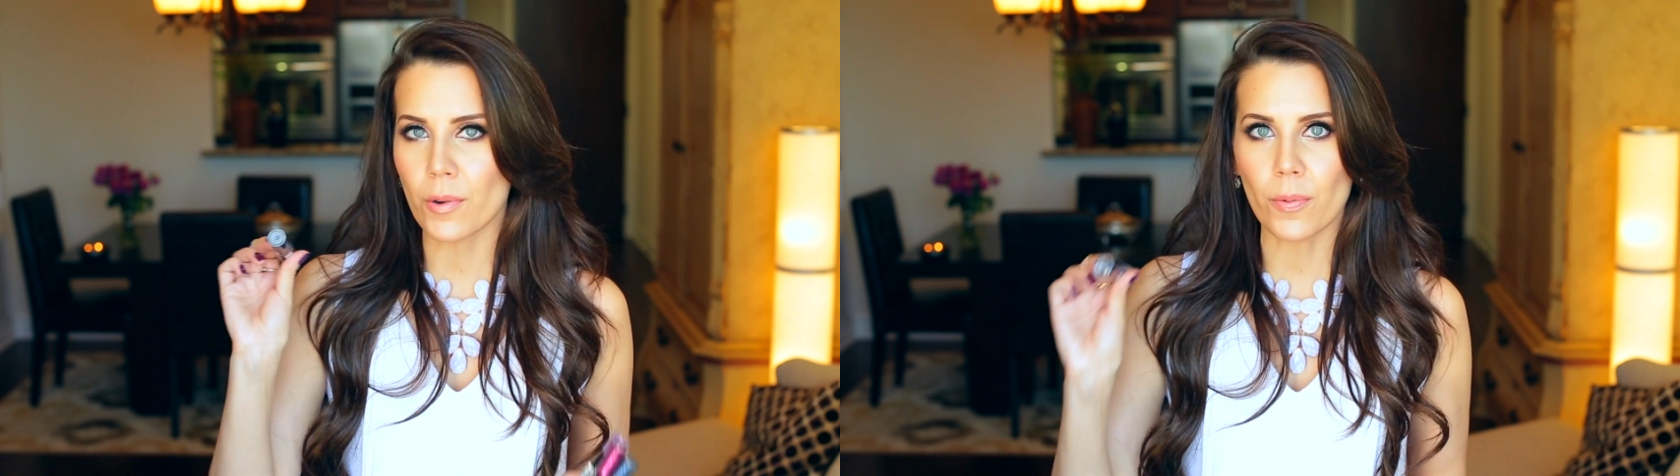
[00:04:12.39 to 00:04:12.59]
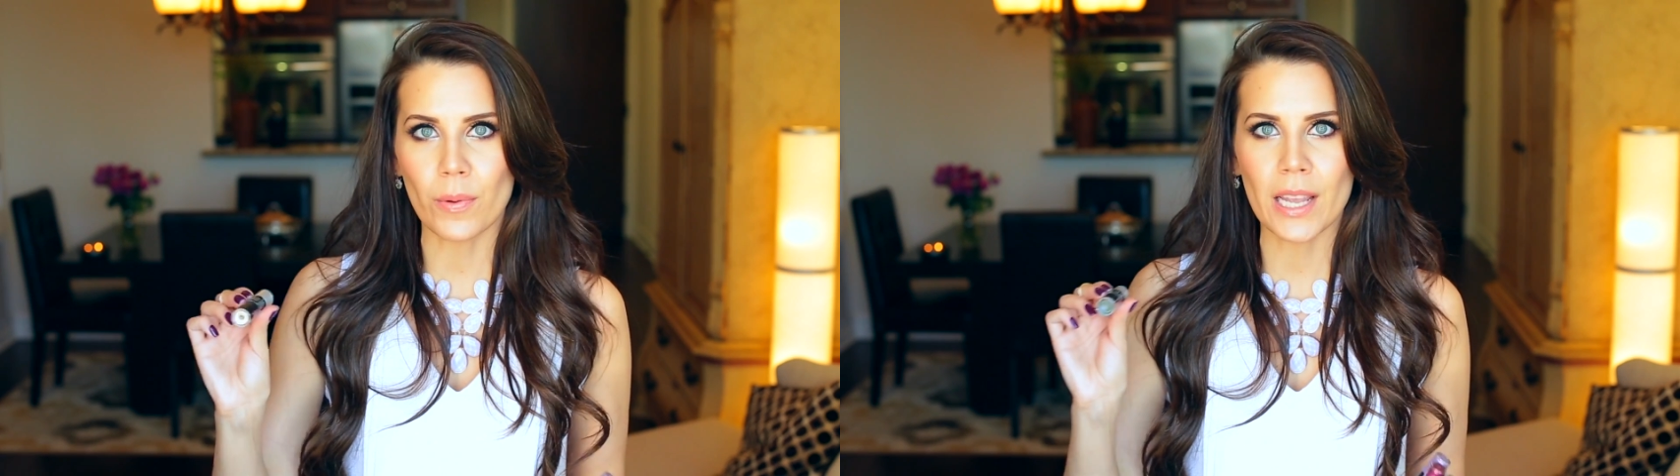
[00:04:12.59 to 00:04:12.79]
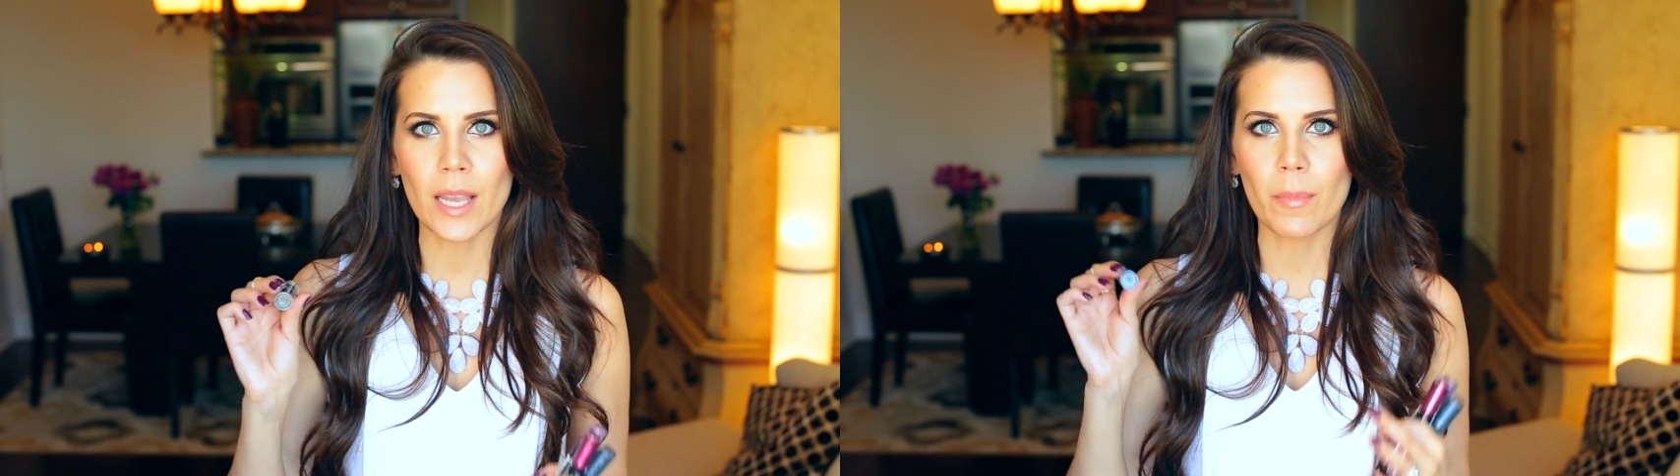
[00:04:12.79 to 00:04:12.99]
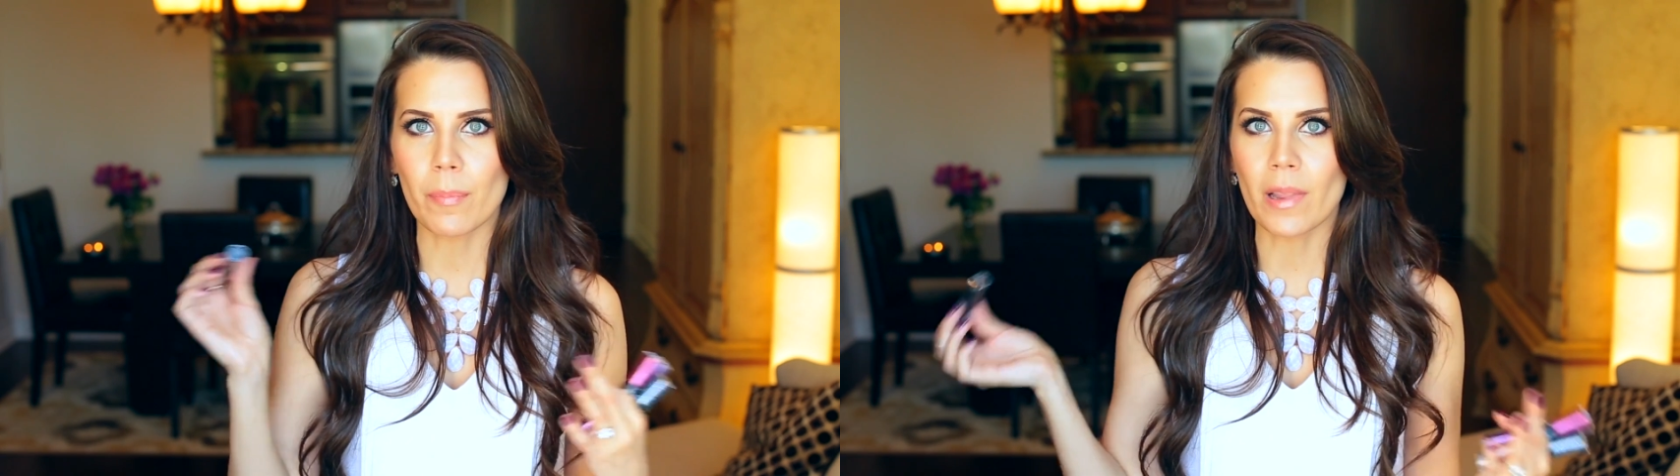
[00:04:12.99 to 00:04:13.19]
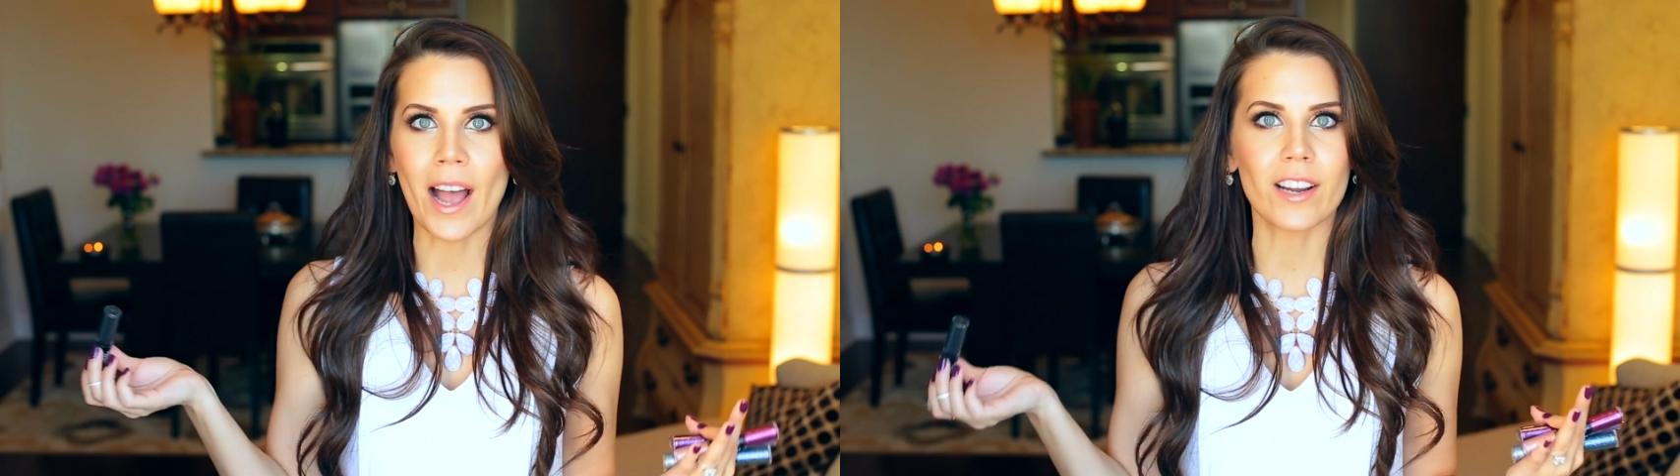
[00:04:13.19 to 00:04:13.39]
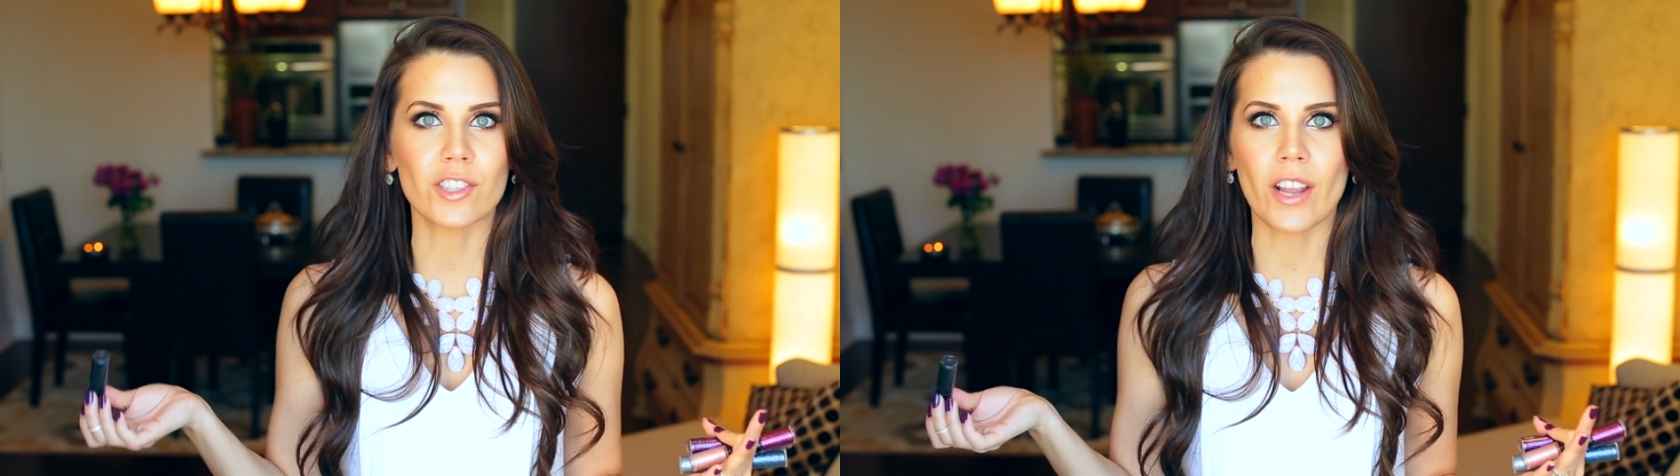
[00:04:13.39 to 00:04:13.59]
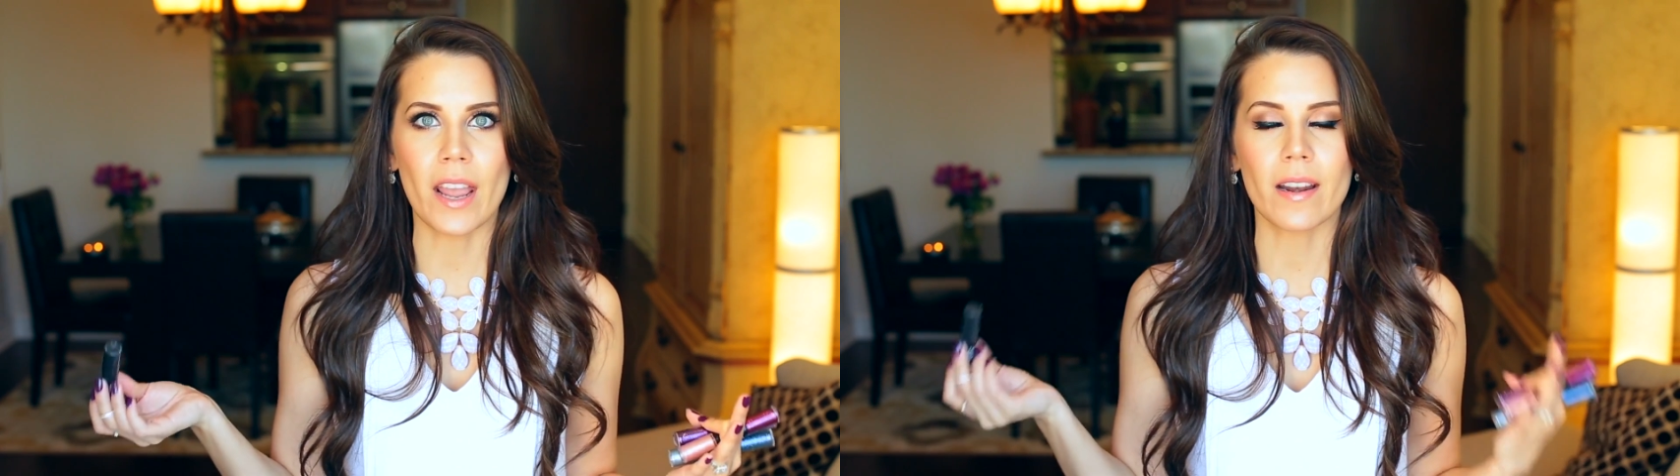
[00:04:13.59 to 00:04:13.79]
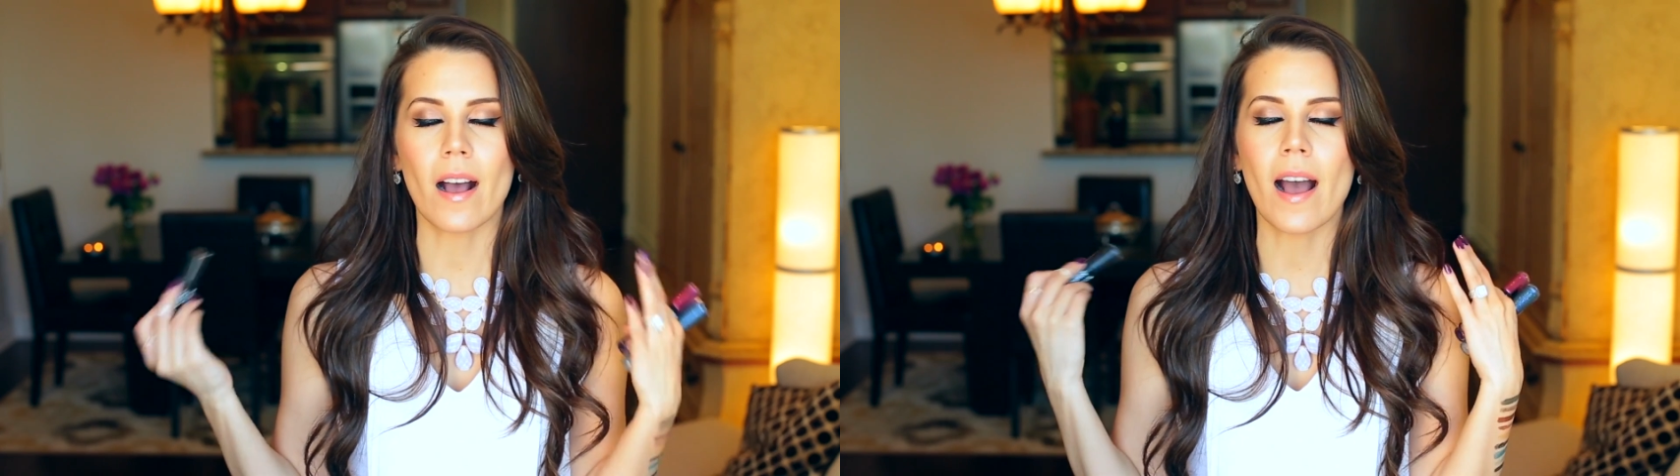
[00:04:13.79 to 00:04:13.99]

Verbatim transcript: cream black shade.